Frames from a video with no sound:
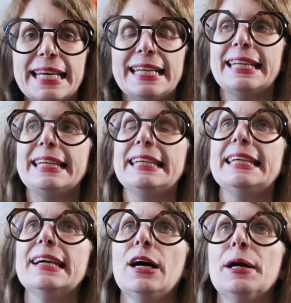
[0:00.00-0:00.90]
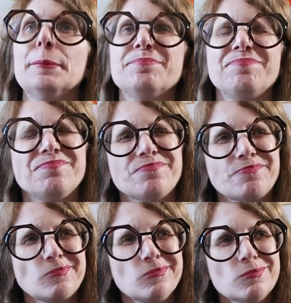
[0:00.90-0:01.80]
in the
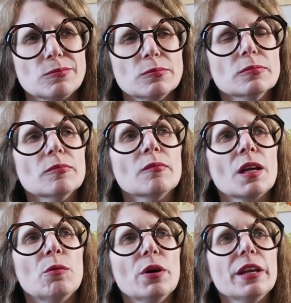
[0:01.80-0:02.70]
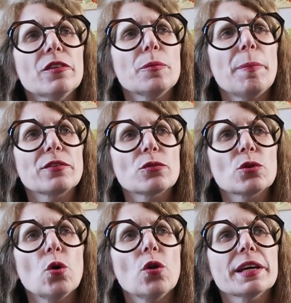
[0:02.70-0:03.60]
what is the pattern
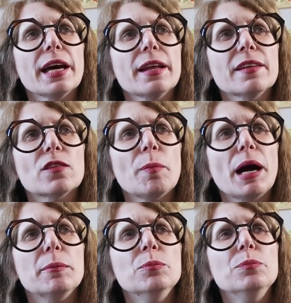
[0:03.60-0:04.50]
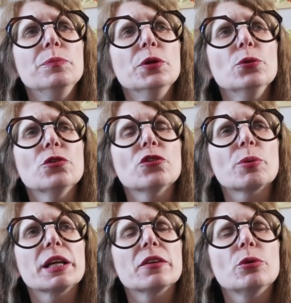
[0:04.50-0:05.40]
called again? It's by Muse
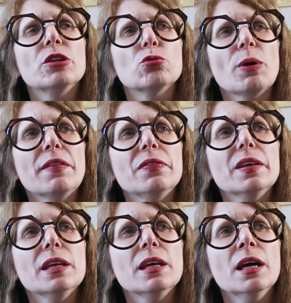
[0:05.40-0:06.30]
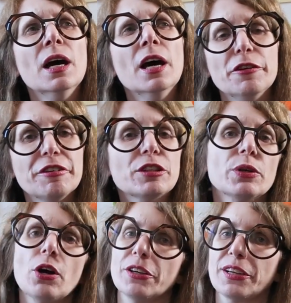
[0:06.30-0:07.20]
2320, the
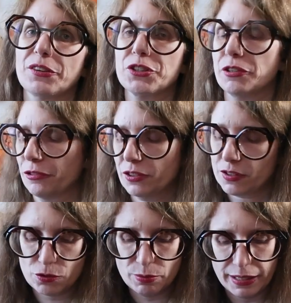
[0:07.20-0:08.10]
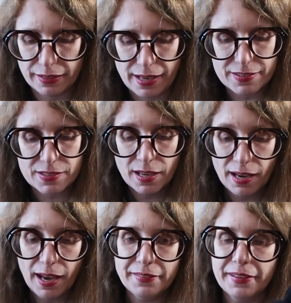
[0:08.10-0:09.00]
Victory Garden kerchief, because it's really nice.
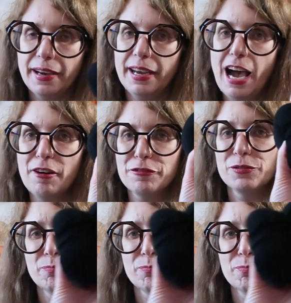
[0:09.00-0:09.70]
And then I have